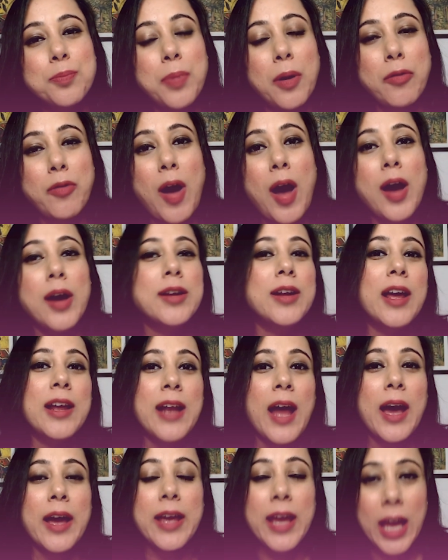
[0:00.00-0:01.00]
Pawar, and
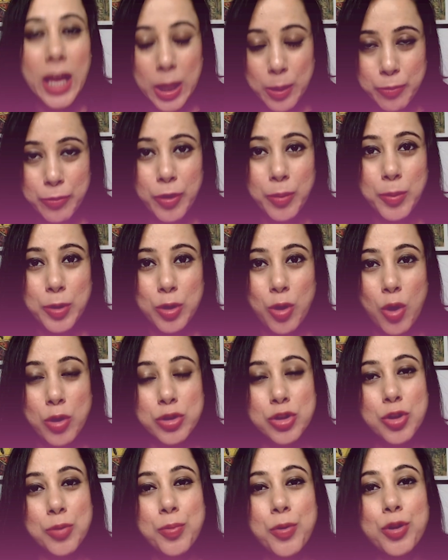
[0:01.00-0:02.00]
I help women
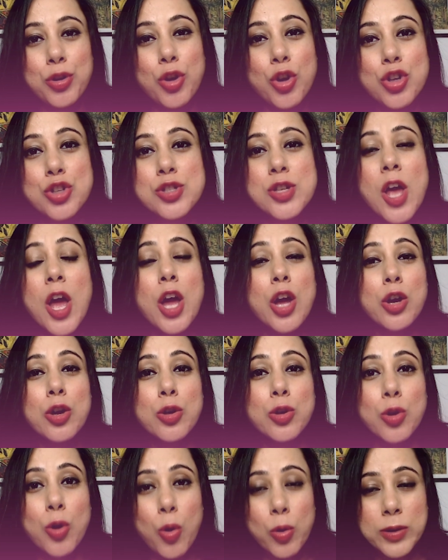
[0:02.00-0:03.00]
entrepreneurs
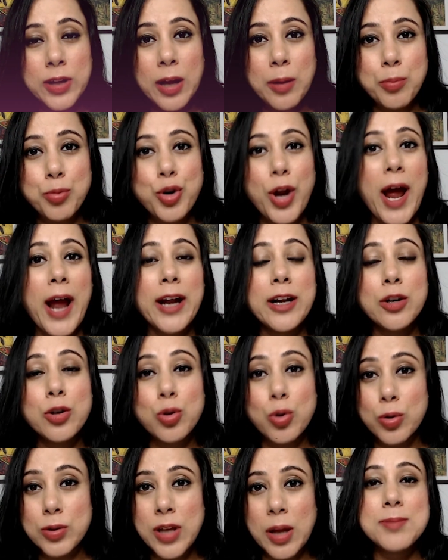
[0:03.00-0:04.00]
grow their brand,
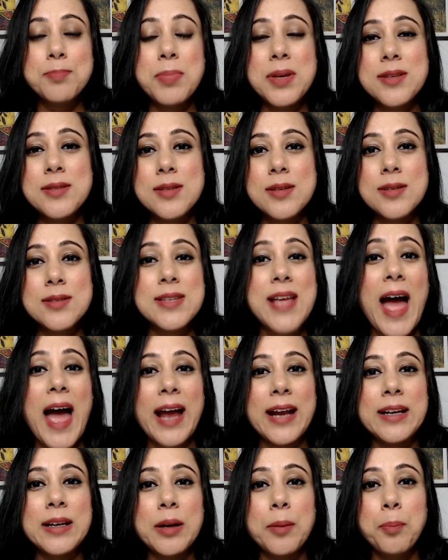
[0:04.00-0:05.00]
grow their business,
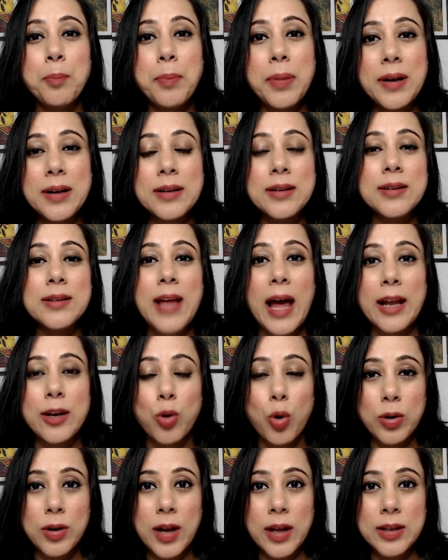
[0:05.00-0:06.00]
and build an
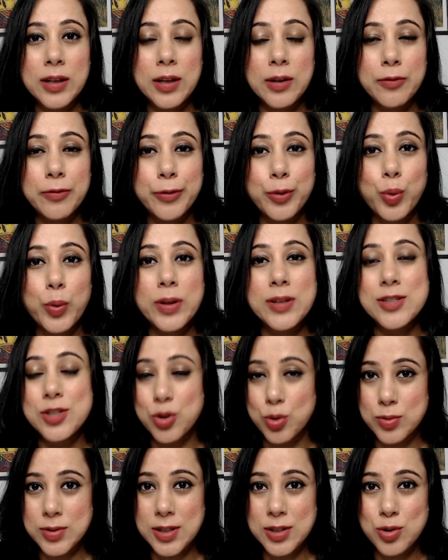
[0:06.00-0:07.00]
online influence
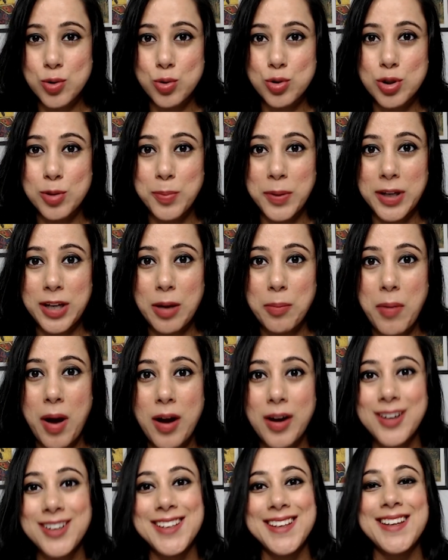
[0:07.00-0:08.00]
using social media
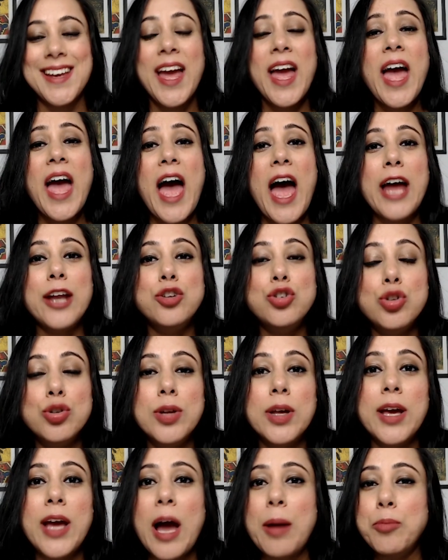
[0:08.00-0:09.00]
marketing. And
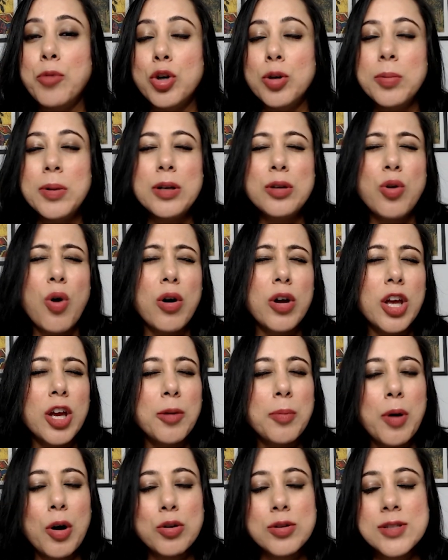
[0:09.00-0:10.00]
today I'm going to be talking
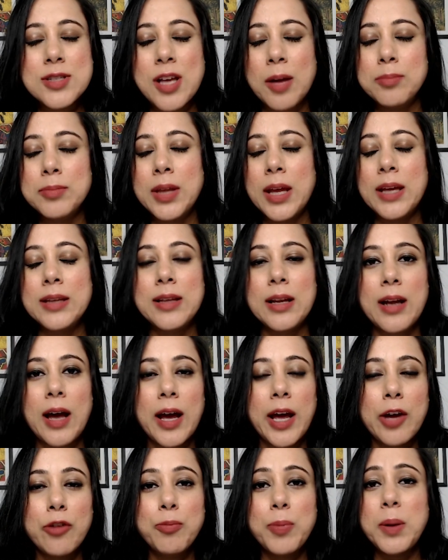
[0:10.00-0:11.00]
about something that I
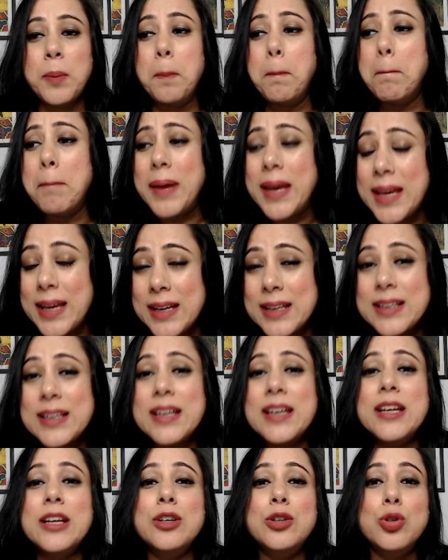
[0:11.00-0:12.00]
have been
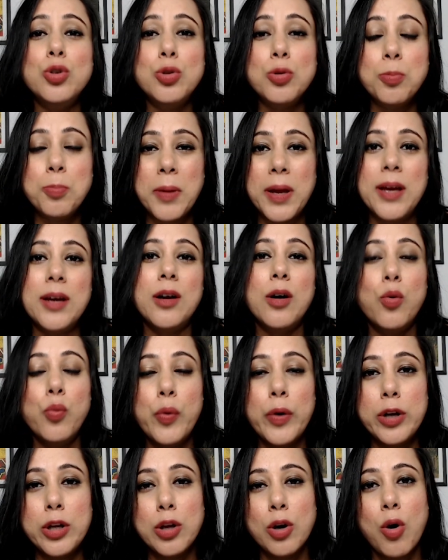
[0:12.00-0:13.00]
meaning to make a
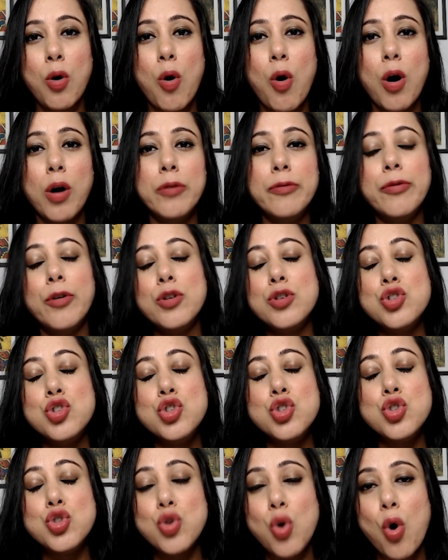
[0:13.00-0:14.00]
video on for
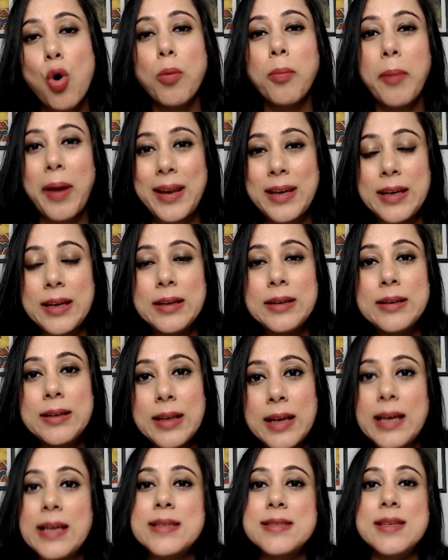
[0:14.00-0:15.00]
so many
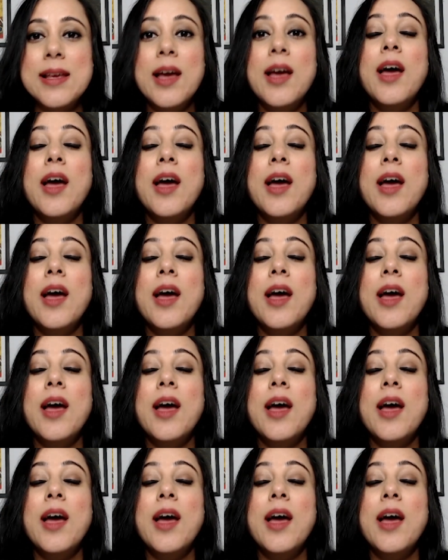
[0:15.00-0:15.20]
days.